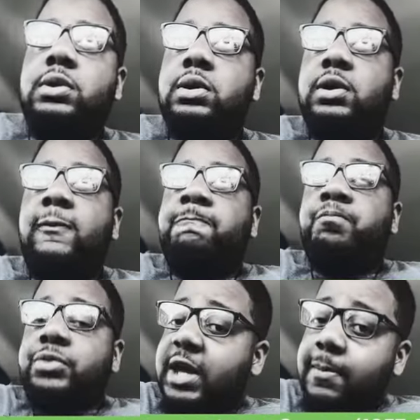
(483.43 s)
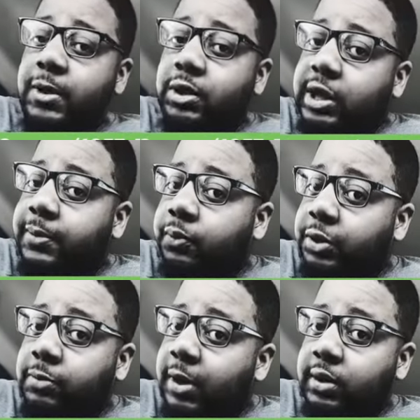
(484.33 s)
Cause that many type of
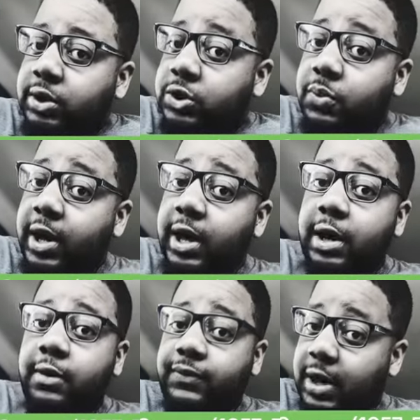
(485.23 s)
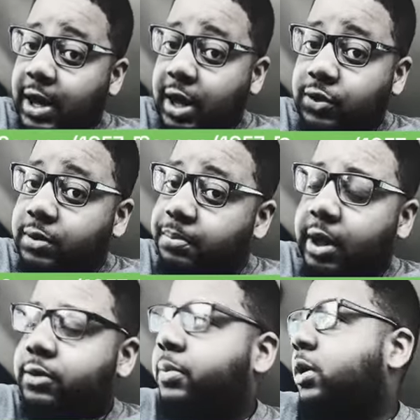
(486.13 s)
rebounder you have, and you can
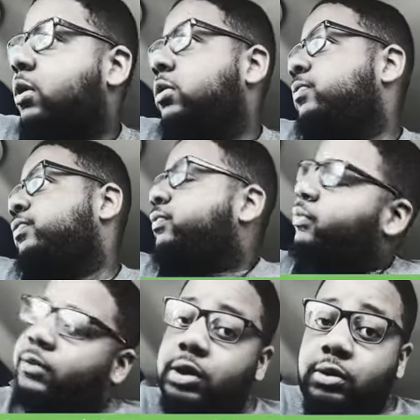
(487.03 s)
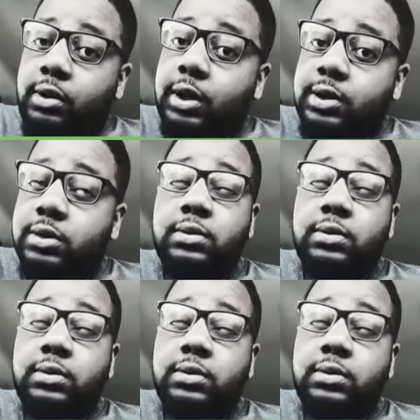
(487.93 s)
block the ball, it's crazy.